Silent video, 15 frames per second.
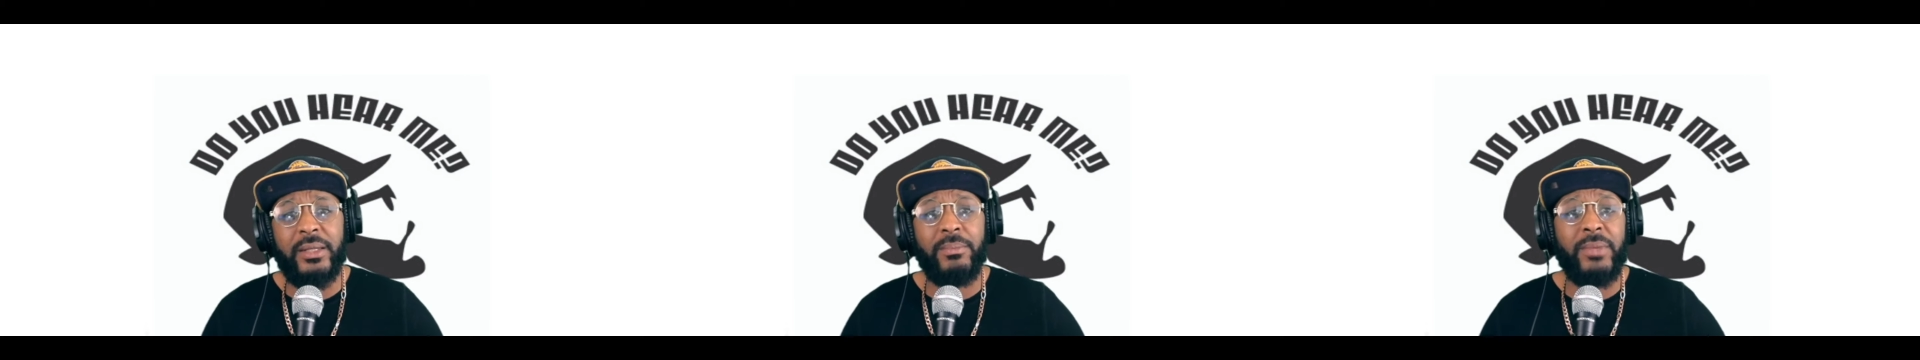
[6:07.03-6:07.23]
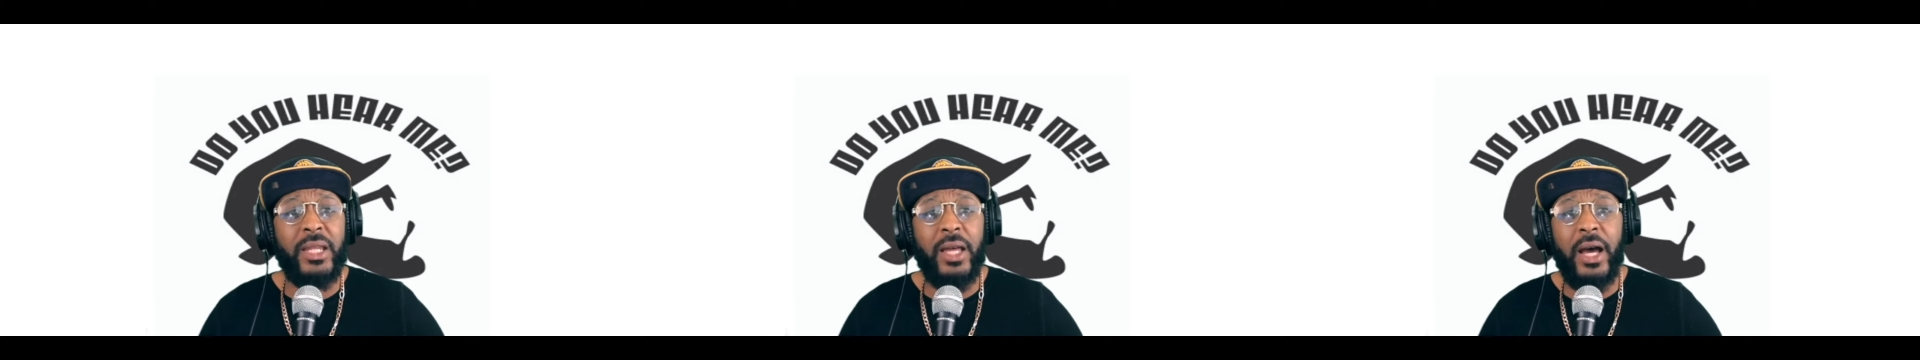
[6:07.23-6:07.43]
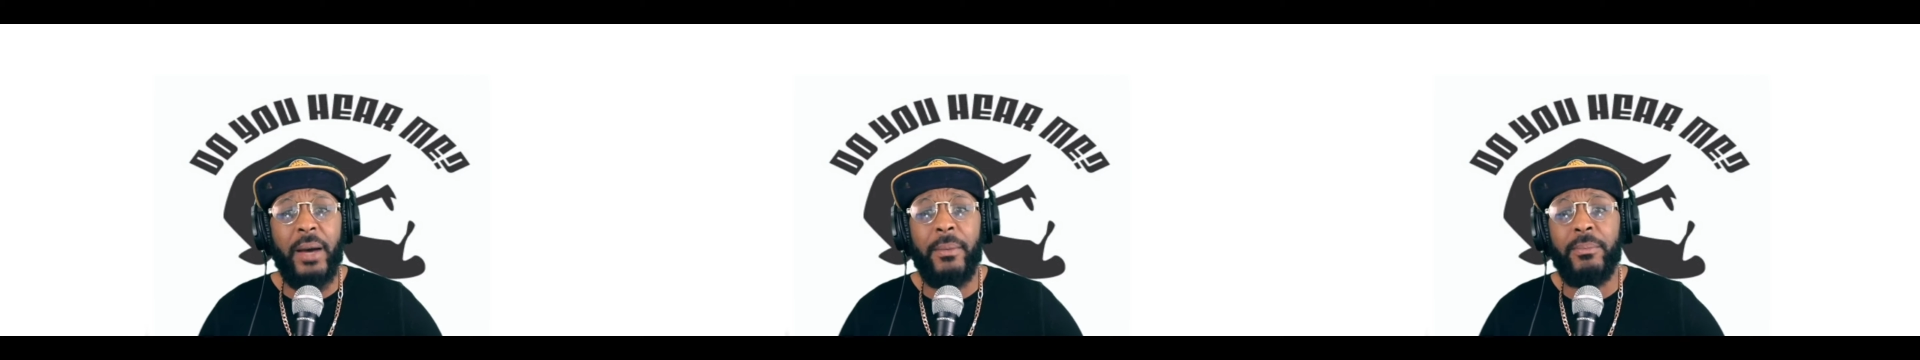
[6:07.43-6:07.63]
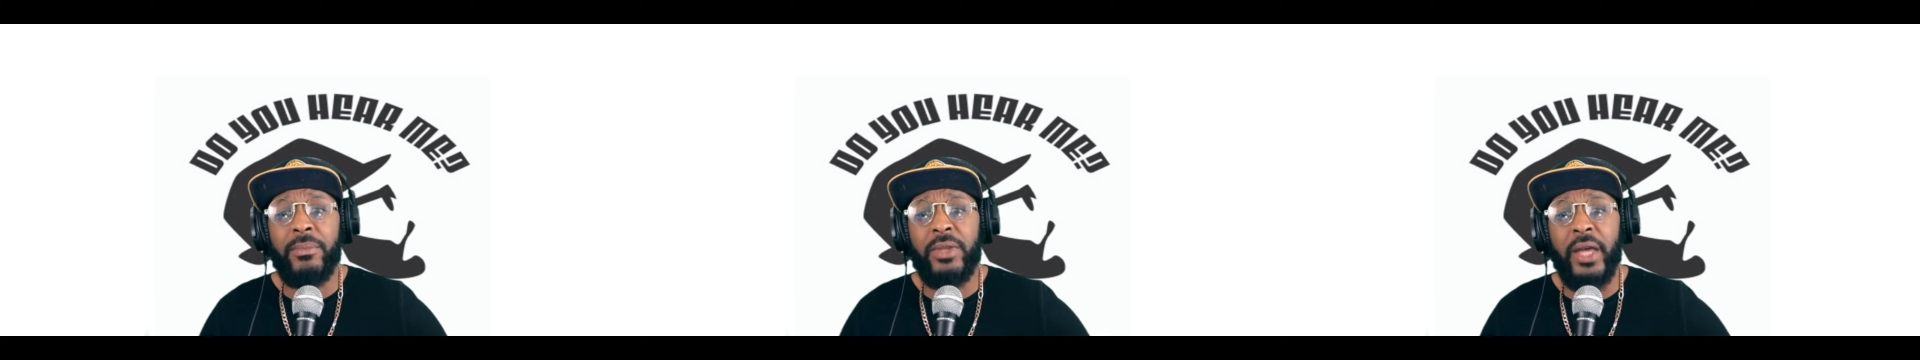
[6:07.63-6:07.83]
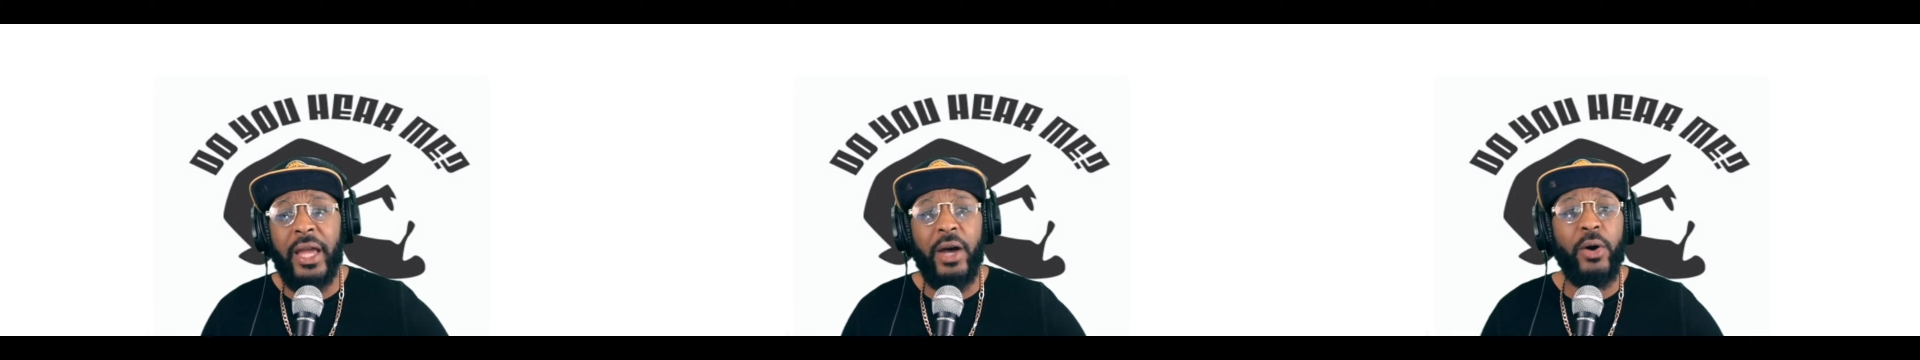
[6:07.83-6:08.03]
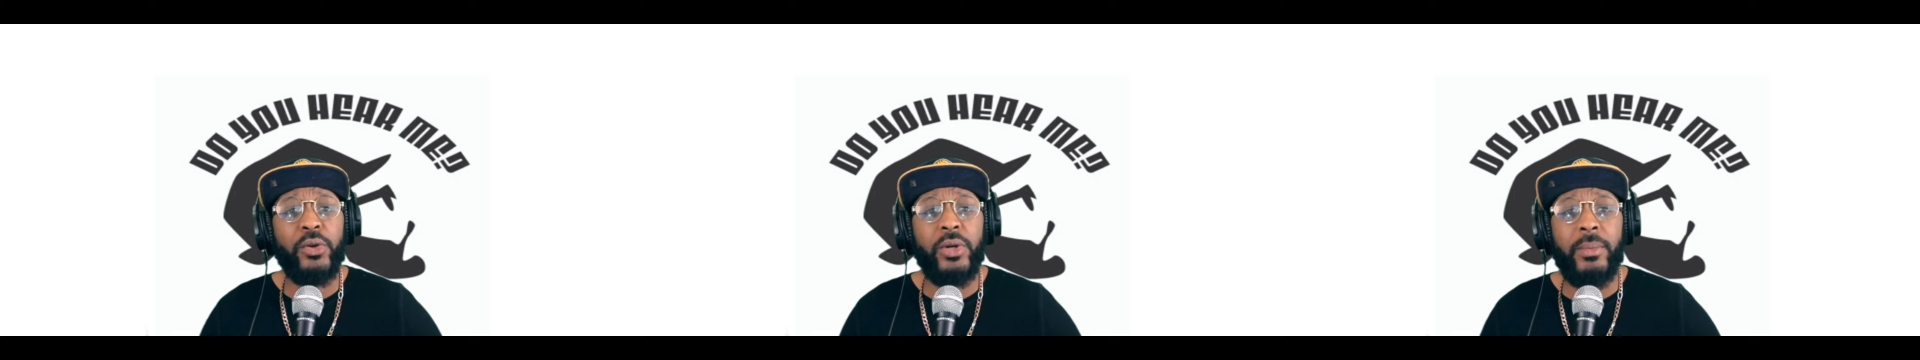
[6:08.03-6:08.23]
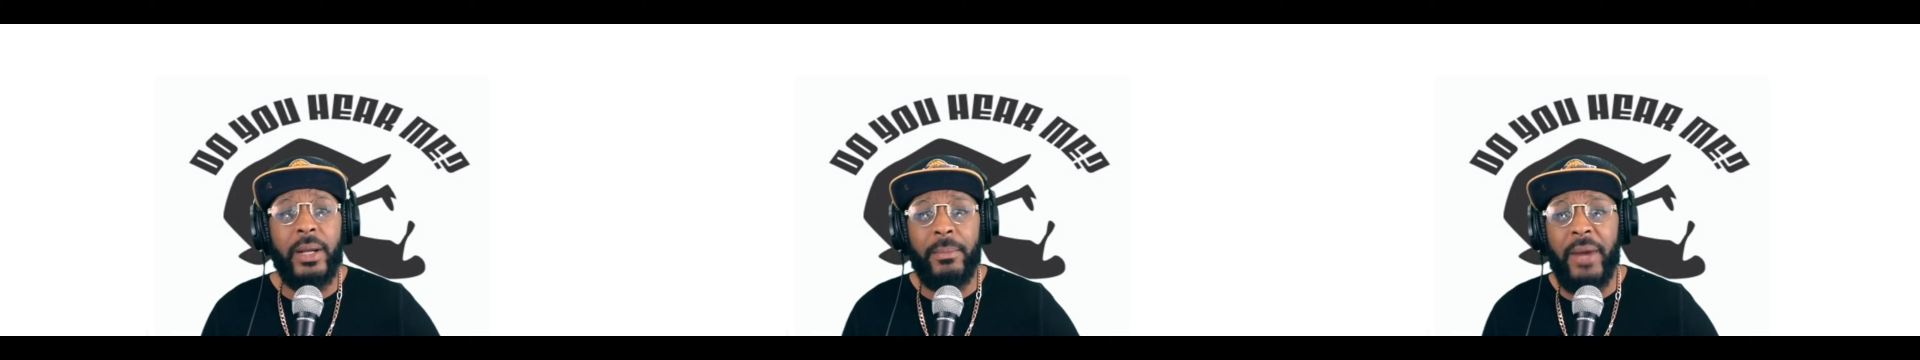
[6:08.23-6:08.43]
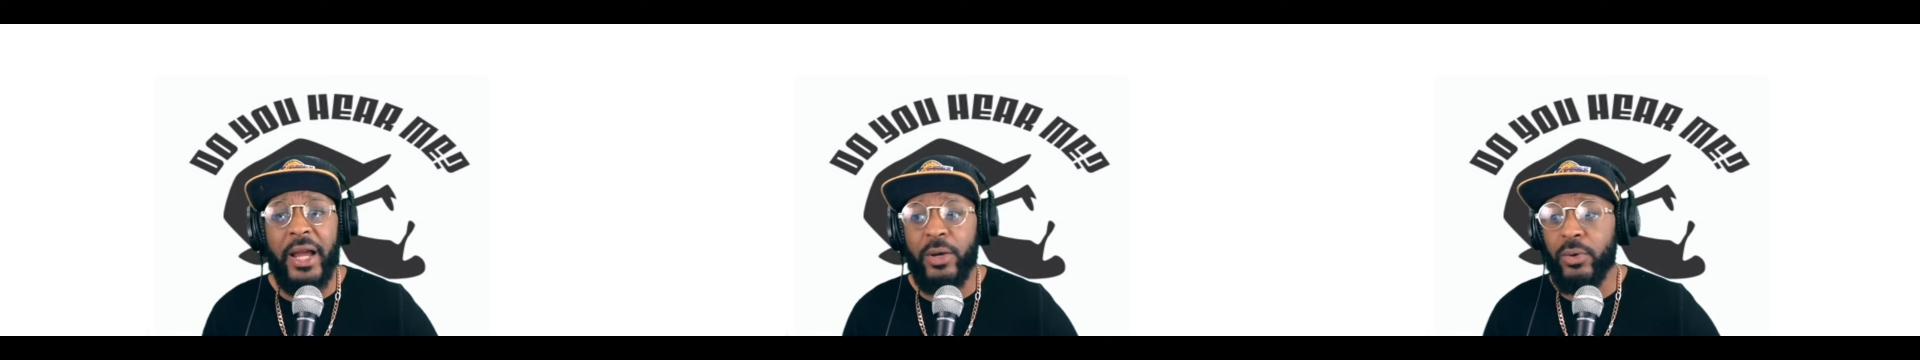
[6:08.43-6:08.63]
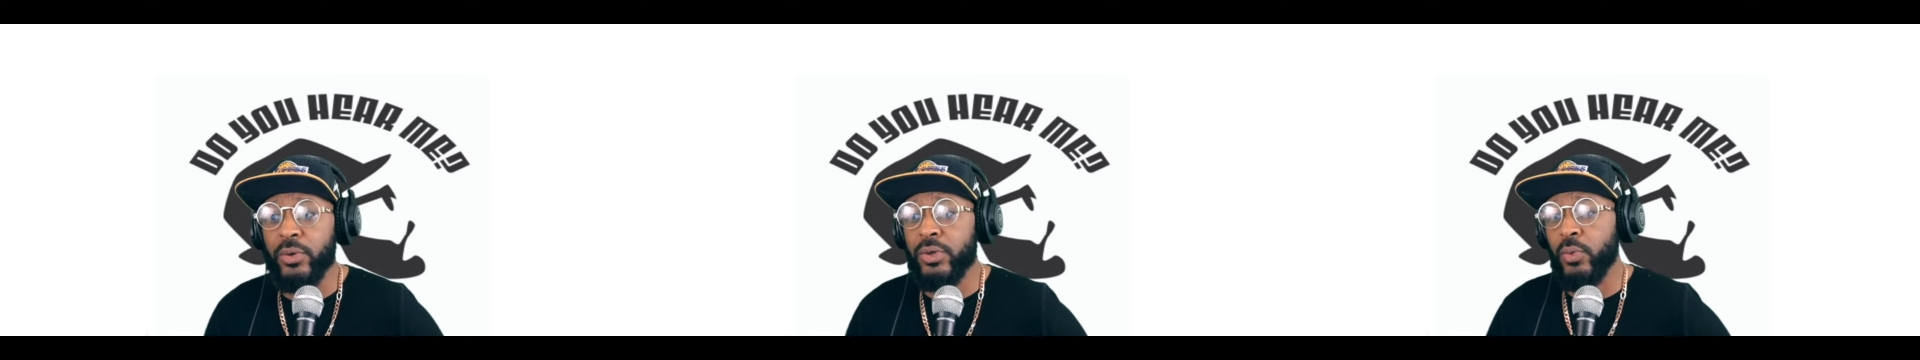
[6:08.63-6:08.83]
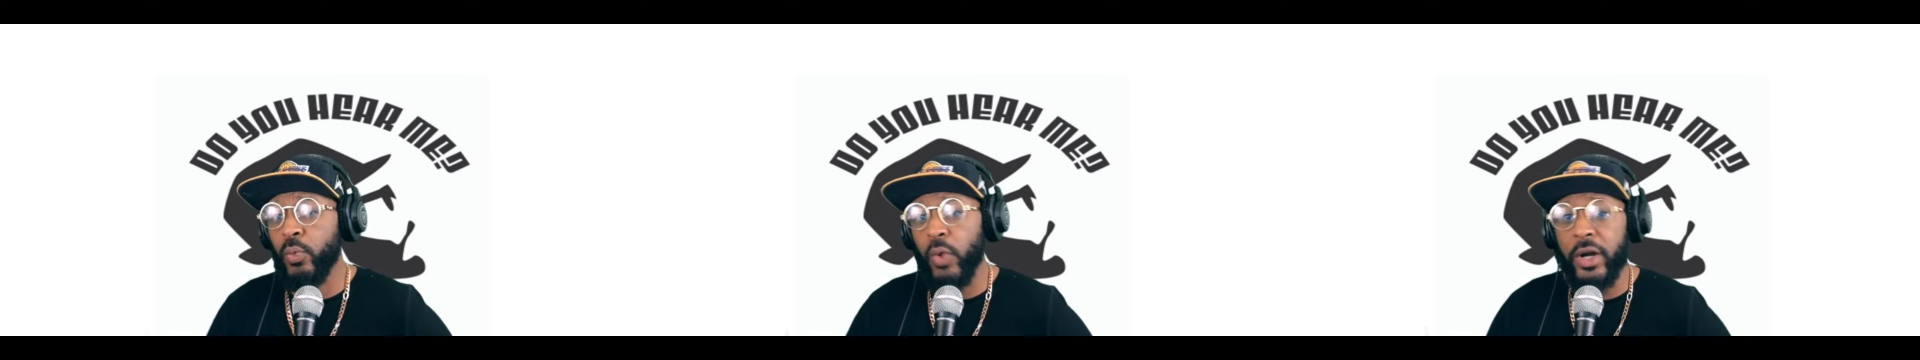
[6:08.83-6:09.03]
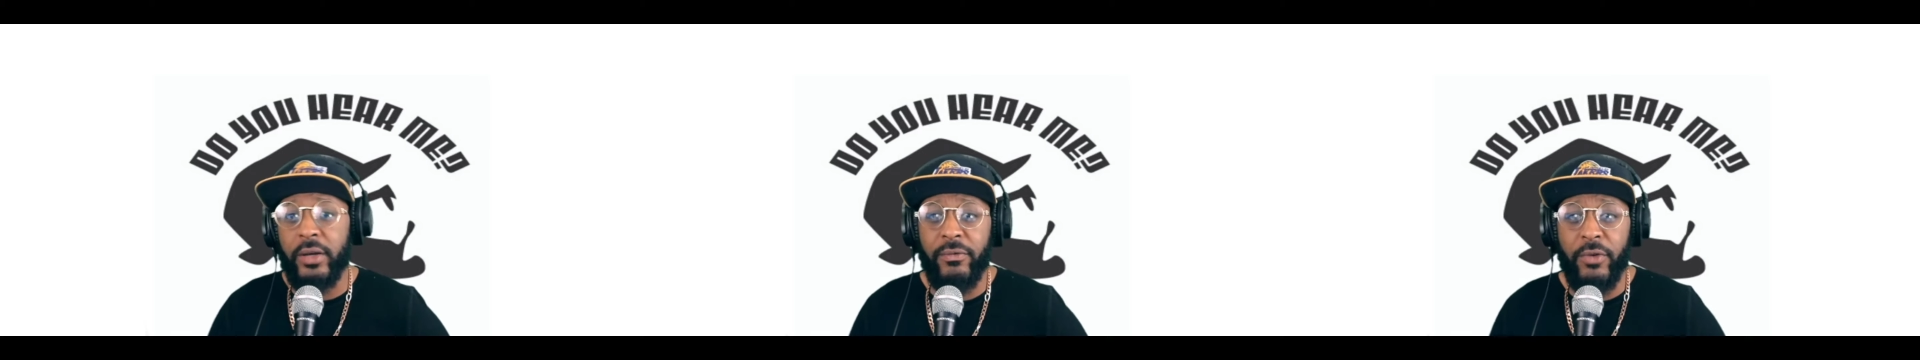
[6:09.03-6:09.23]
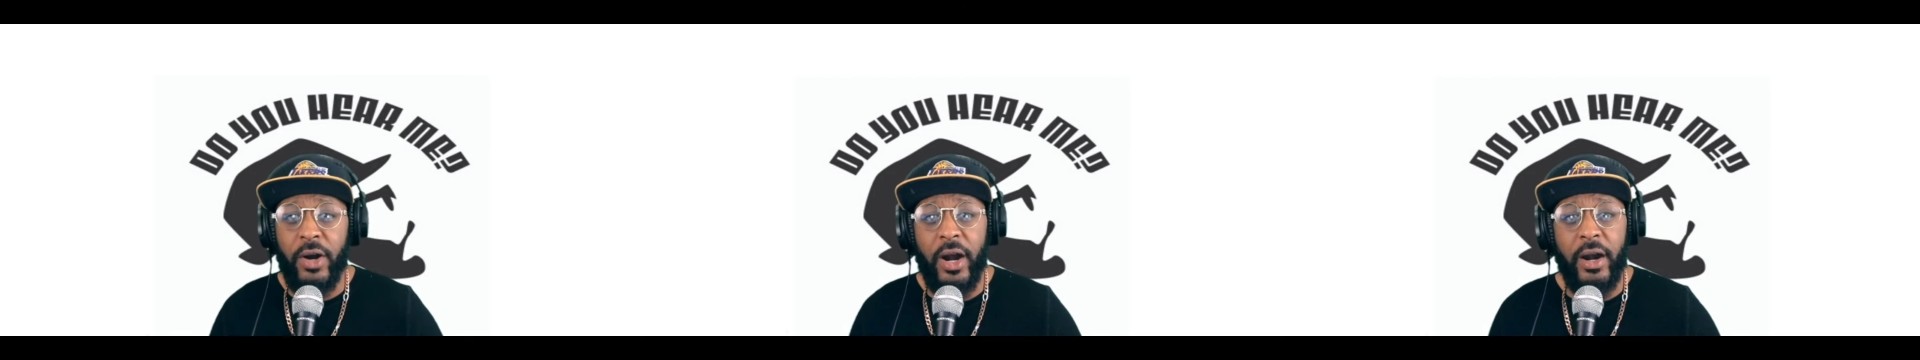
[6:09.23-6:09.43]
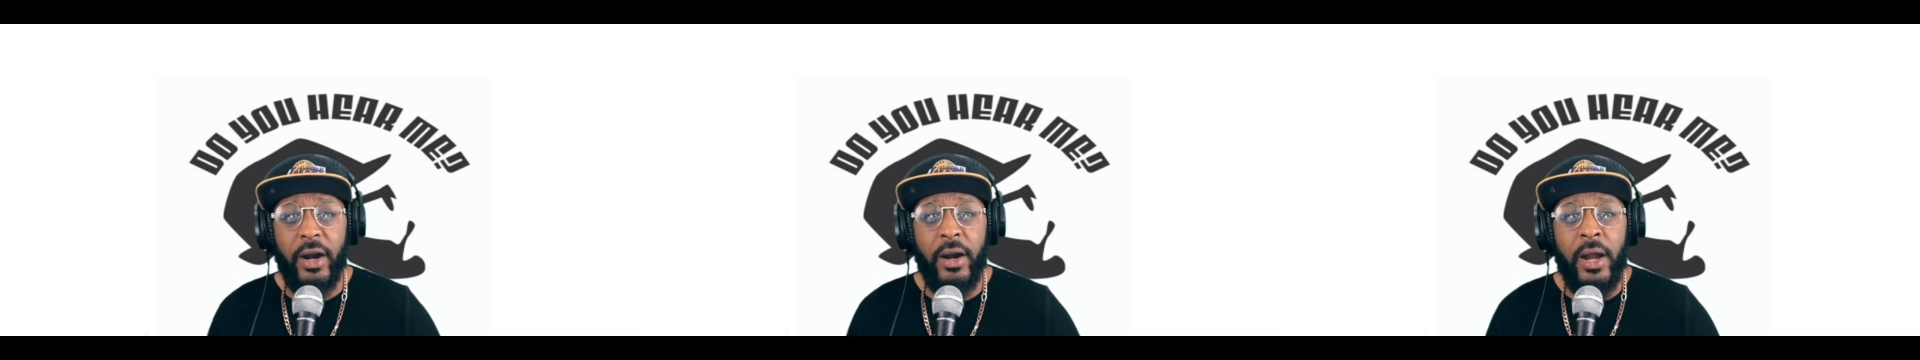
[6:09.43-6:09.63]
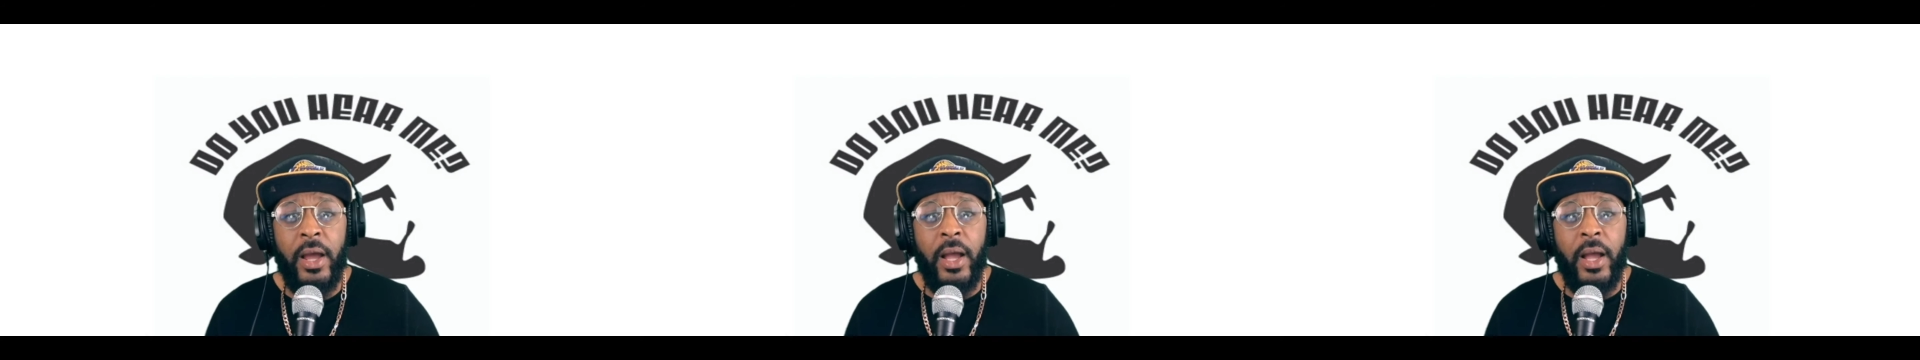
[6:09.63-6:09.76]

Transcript: the elder McMichael worked for her